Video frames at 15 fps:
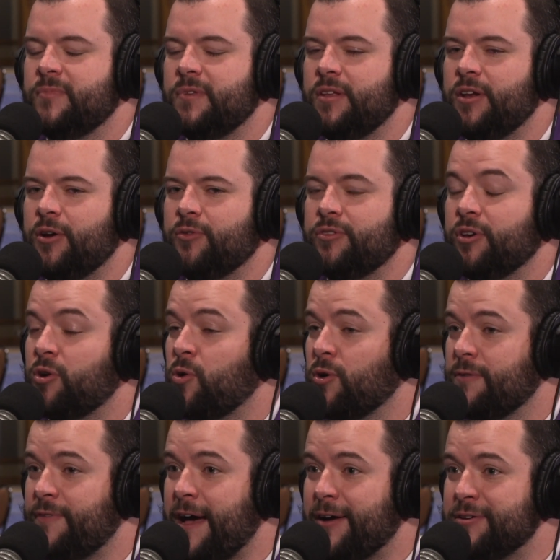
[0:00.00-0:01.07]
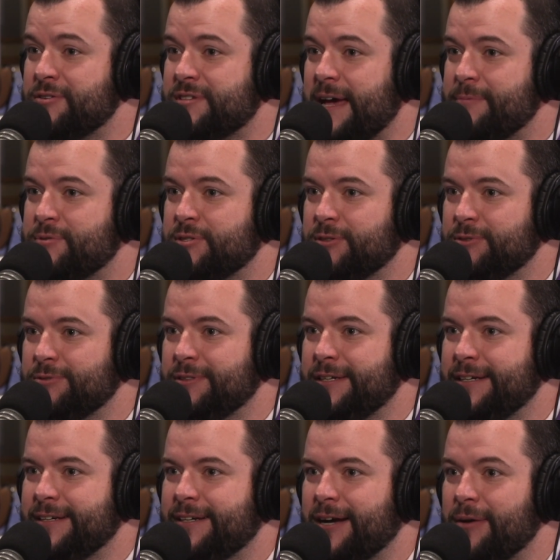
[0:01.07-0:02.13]
the core values
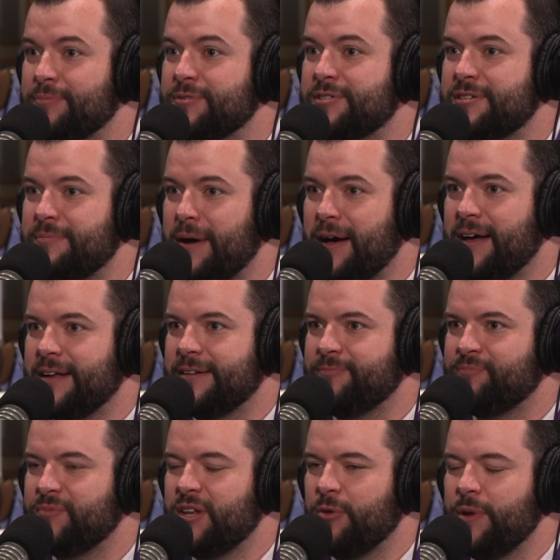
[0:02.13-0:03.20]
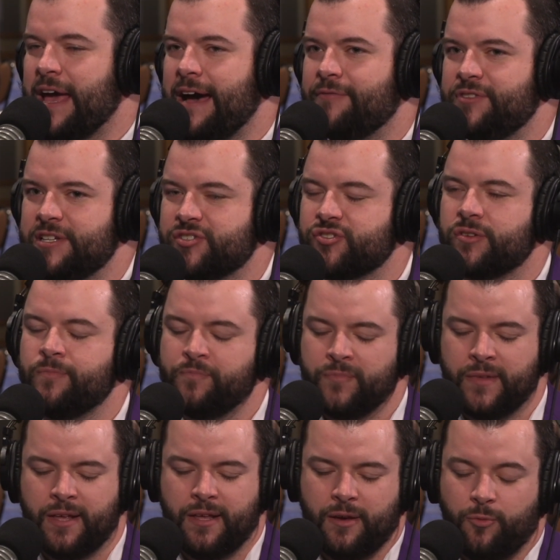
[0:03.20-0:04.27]
absolutely comes to mind. We
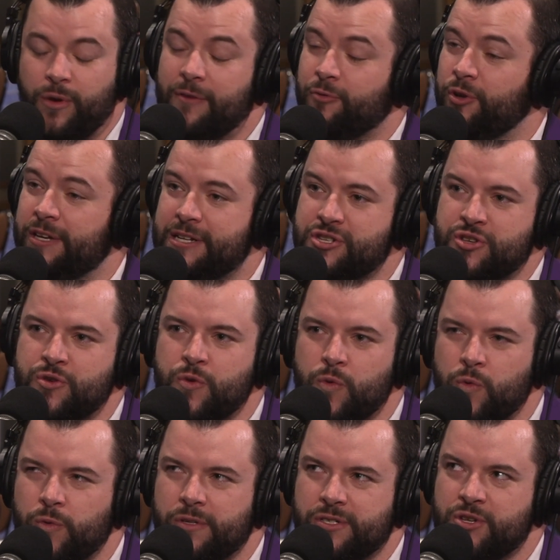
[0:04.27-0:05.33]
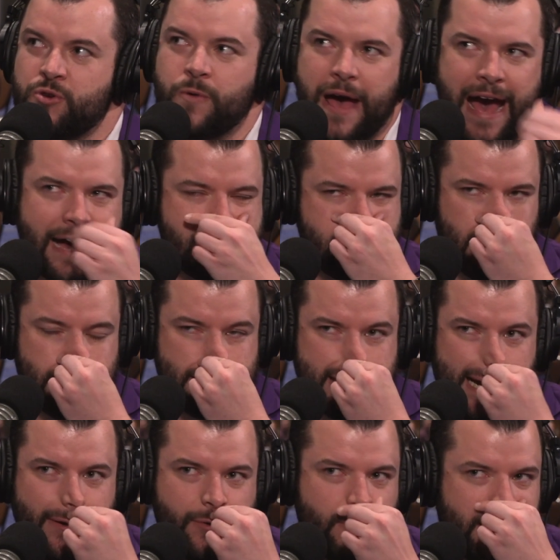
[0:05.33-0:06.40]
have really two assets
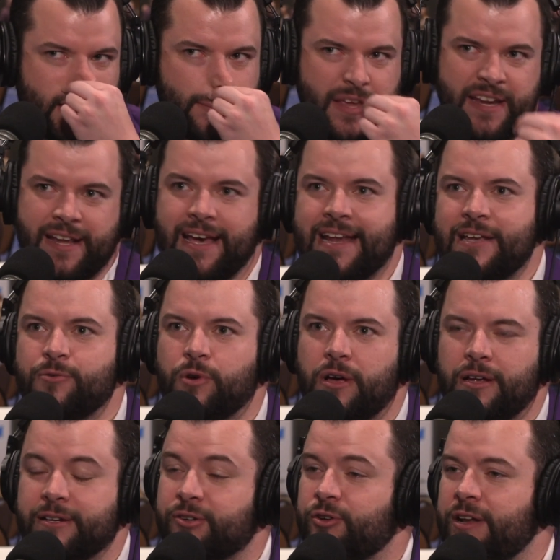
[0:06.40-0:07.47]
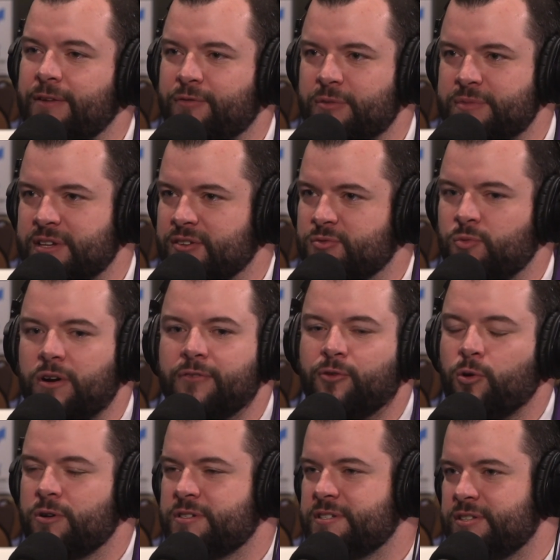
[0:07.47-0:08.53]
that I would recommend anyone creating for themselves. One, of
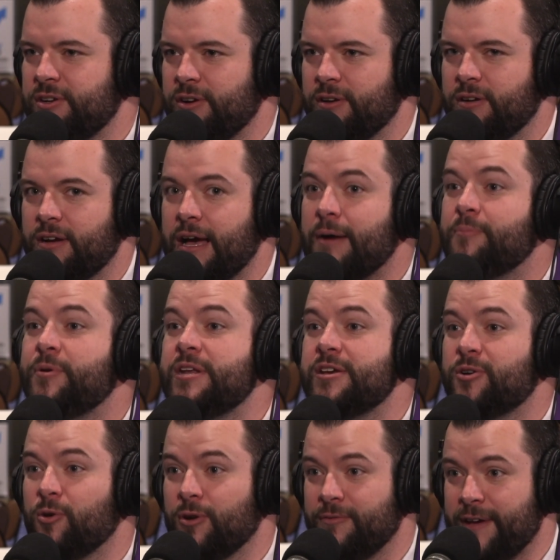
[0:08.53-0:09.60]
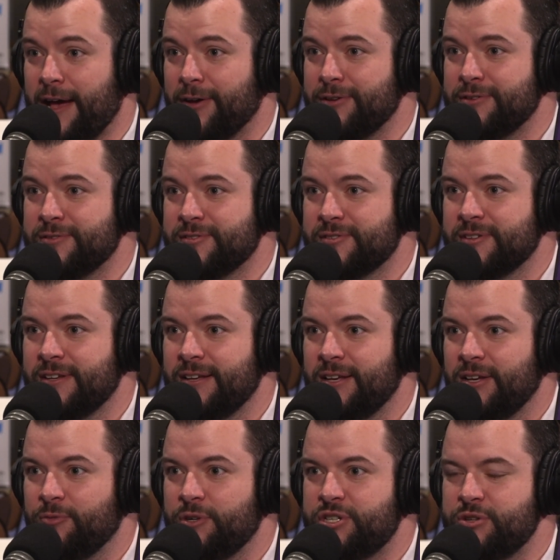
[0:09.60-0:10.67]
course, is their company core values,
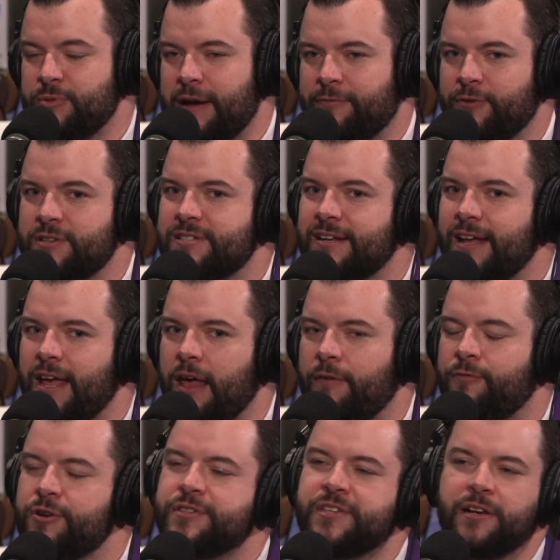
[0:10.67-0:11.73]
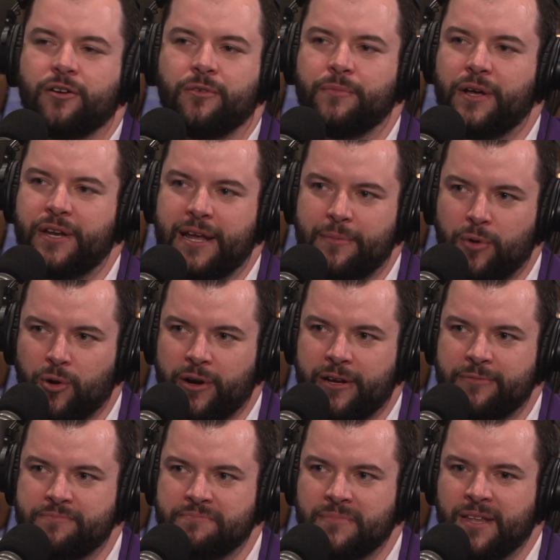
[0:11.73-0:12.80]
which you reference. And every single Monday
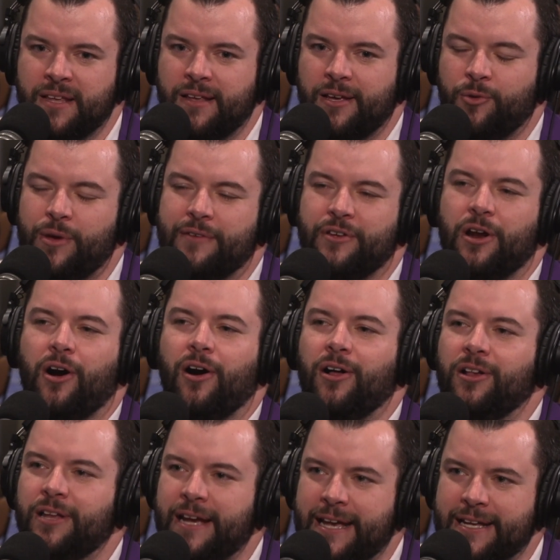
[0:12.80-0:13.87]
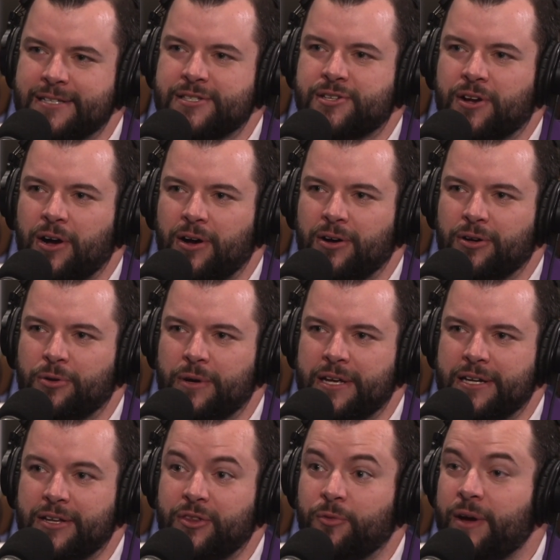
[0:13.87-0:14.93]
morning, we have an all-hands call,
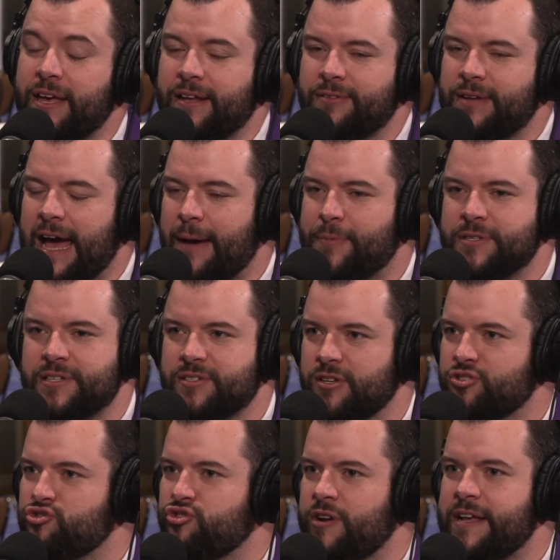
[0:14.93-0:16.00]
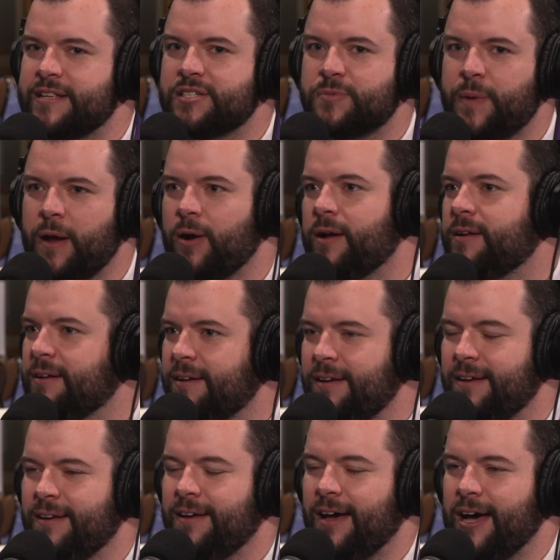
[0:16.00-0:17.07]
Gwen. And the way it happens is a transparent
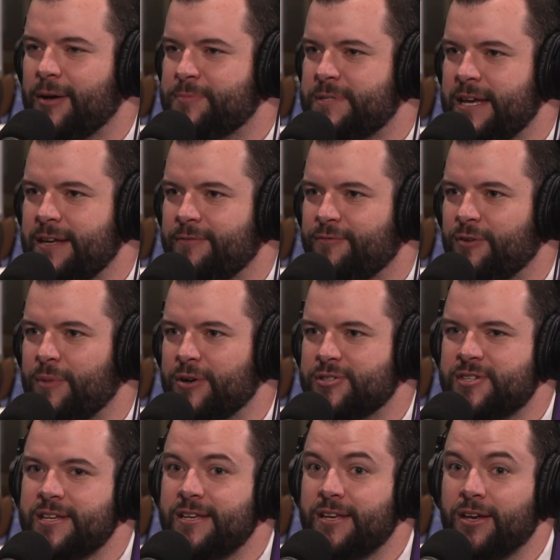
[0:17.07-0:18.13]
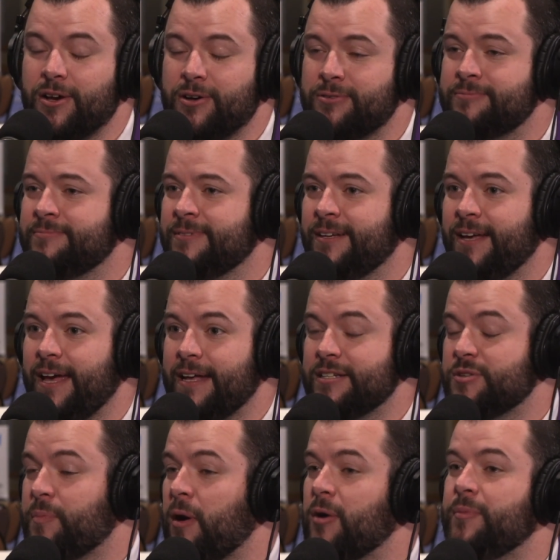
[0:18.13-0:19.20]
update from our CEO
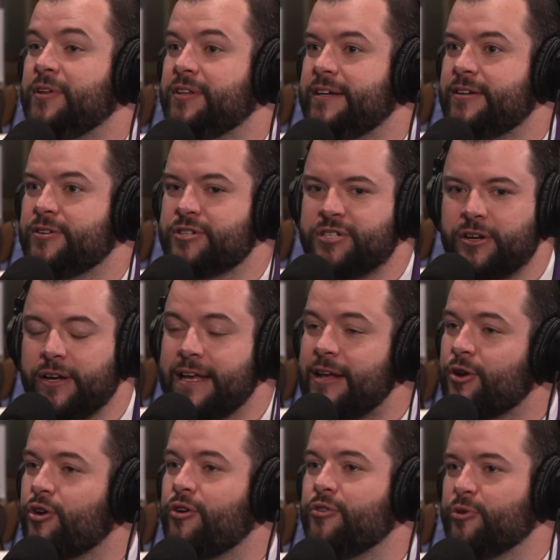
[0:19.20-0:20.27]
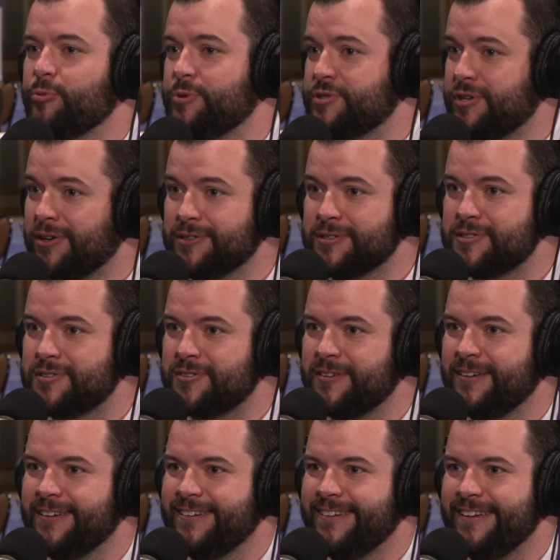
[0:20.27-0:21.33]
and department leaders sharing, here are the results.
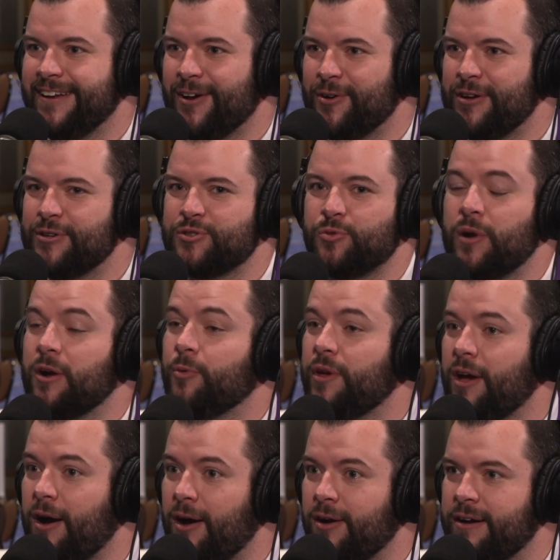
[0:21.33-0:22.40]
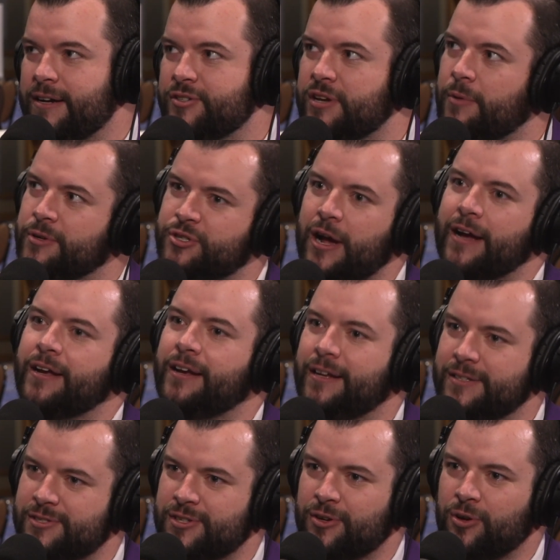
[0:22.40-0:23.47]
Here's where we are. Here's how we're tracking
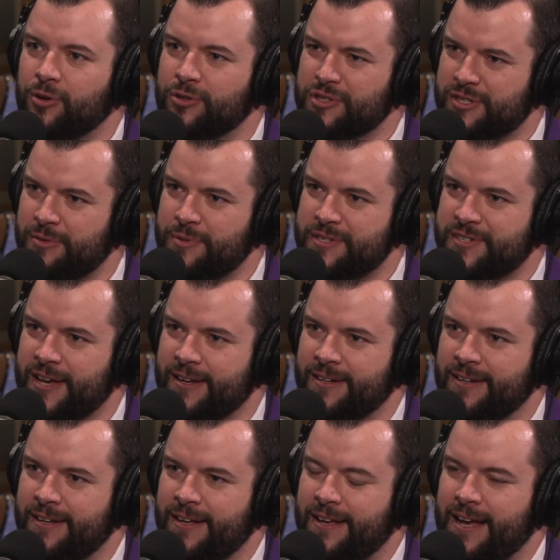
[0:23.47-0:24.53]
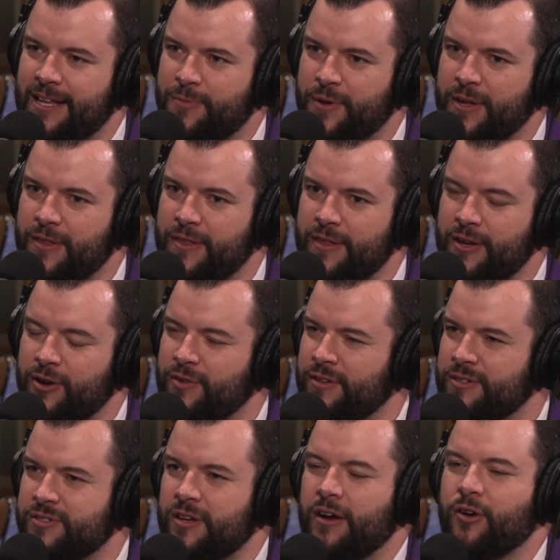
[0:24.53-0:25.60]
against the goals that we set at the beginning of the year. And
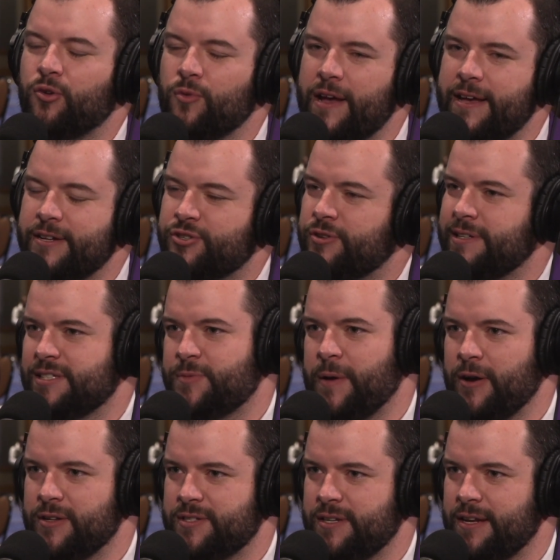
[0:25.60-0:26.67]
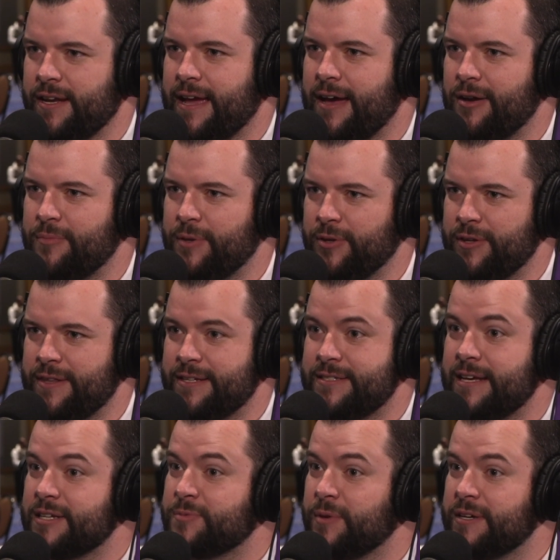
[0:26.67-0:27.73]
there's a great transparency and accountability that
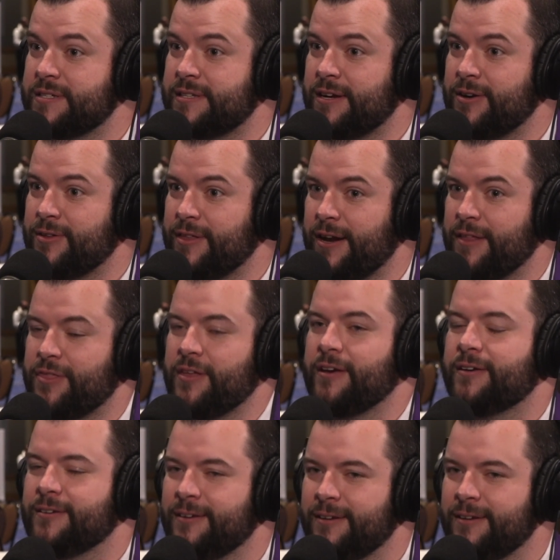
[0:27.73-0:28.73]
takes place there that I think.